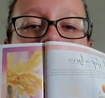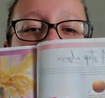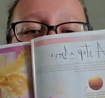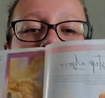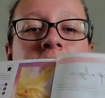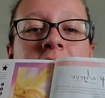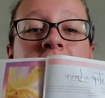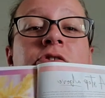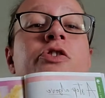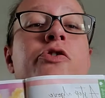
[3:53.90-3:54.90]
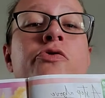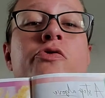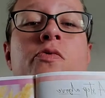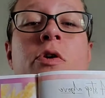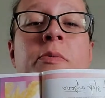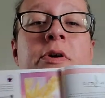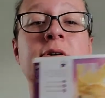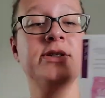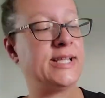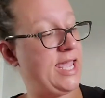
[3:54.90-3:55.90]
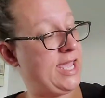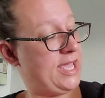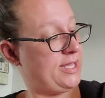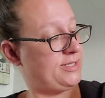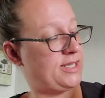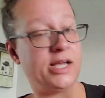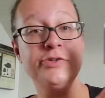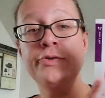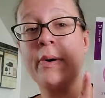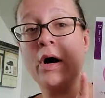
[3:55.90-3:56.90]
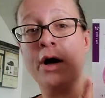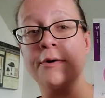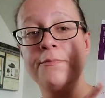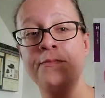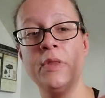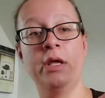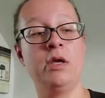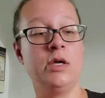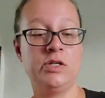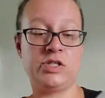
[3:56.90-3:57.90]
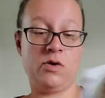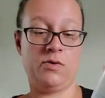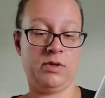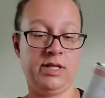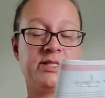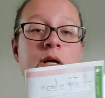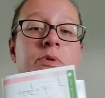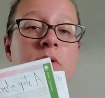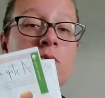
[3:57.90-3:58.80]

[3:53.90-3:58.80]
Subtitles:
we get a look at two new warmers and a new bar. So let's start with the